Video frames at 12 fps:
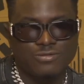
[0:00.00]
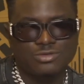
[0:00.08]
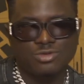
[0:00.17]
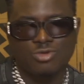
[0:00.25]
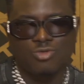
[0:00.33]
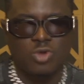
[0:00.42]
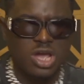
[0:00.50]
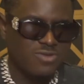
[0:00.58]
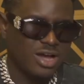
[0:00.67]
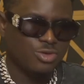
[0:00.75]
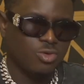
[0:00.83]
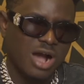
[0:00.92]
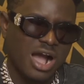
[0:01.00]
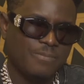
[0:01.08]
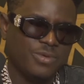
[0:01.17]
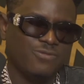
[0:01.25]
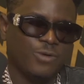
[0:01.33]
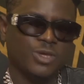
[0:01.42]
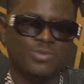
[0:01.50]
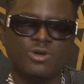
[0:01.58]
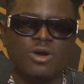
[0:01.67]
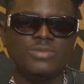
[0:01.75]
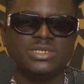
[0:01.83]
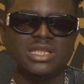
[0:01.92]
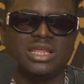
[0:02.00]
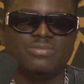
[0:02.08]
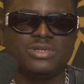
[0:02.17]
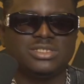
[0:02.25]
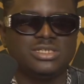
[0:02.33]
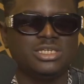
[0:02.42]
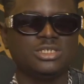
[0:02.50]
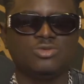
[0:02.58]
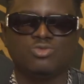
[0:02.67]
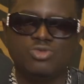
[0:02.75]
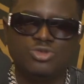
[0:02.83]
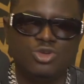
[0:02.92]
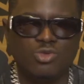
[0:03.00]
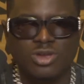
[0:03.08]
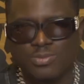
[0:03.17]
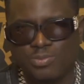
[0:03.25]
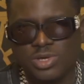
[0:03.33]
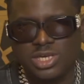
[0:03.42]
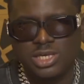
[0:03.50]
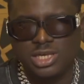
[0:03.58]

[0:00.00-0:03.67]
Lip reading: So wherever you are before you become a celebrity is who you will be,